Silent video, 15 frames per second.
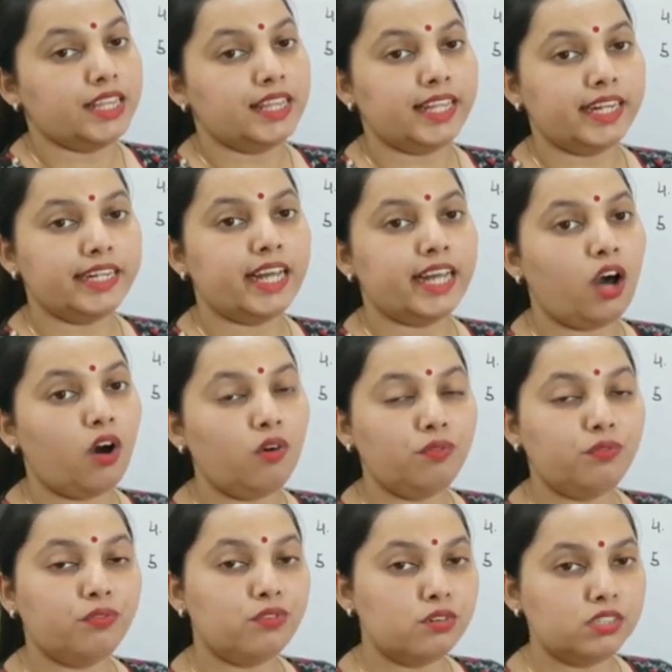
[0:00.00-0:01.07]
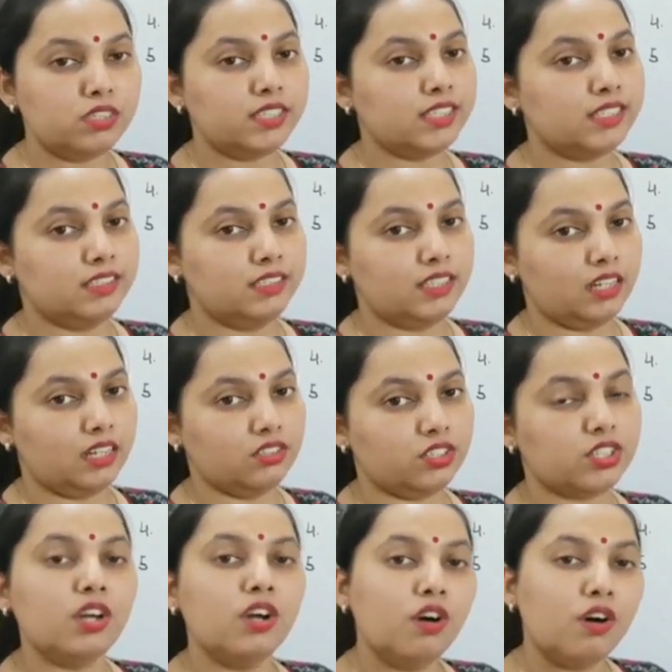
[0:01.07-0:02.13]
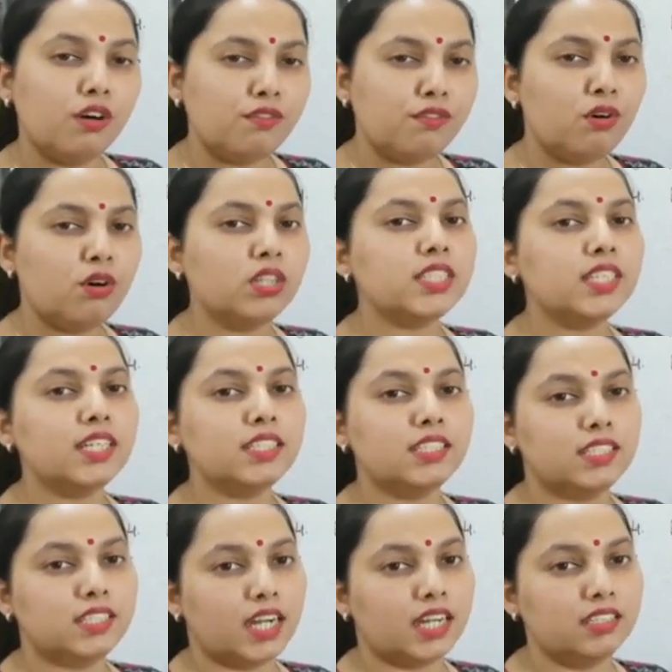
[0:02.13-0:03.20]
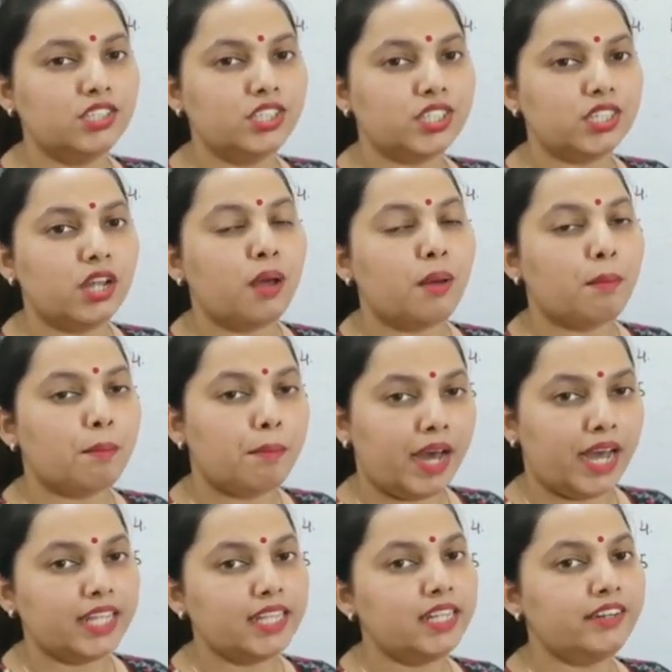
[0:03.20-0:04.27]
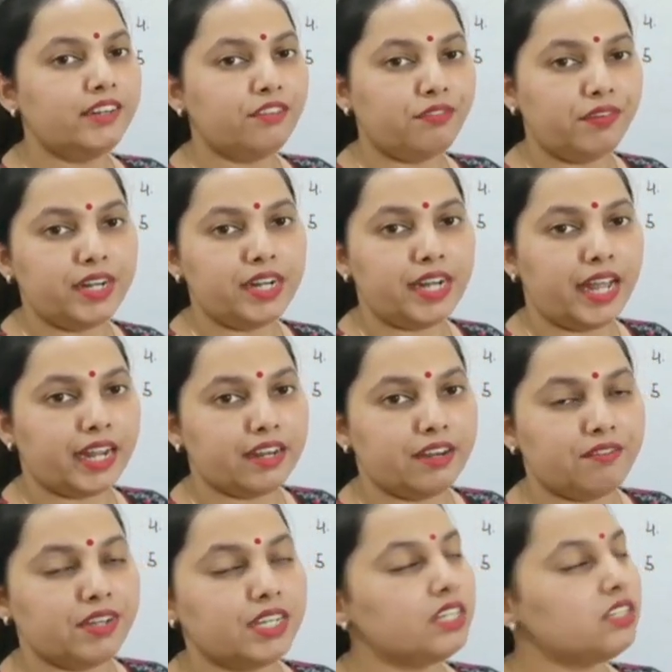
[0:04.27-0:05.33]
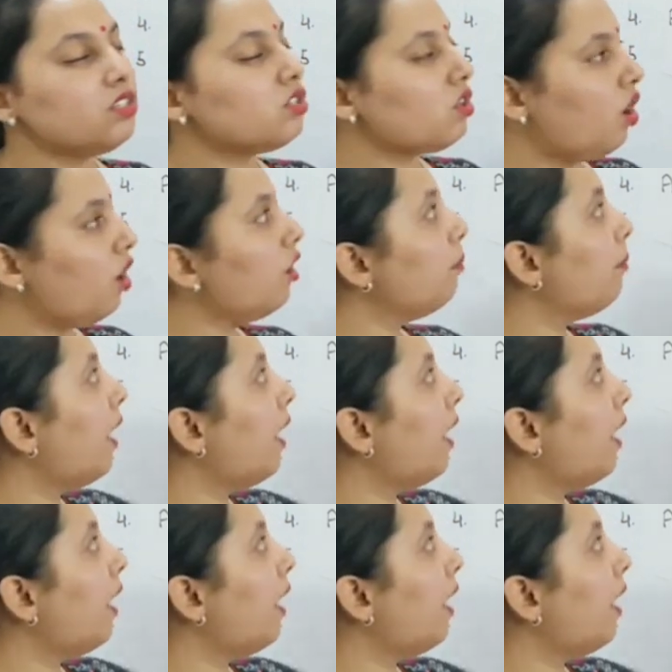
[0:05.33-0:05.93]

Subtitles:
That how force is judged. Force is judged by the different activities or